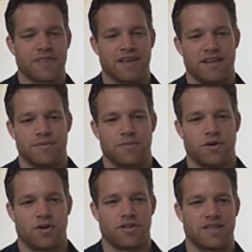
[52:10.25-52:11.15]
Um,
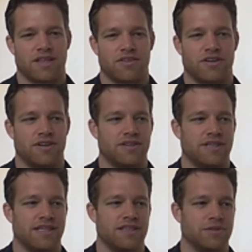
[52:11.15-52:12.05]
all the other
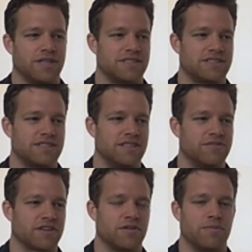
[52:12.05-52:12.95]
A W S
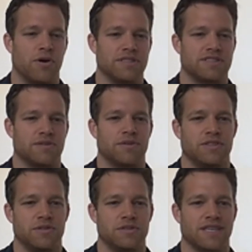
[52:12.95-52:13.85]
infra components that we're
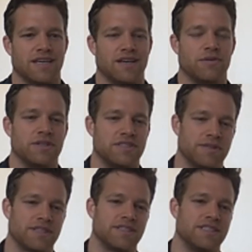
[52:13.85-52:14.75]
using, we
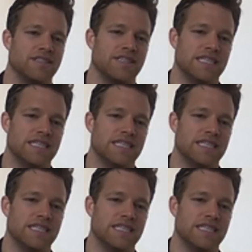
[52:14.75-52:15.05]
typically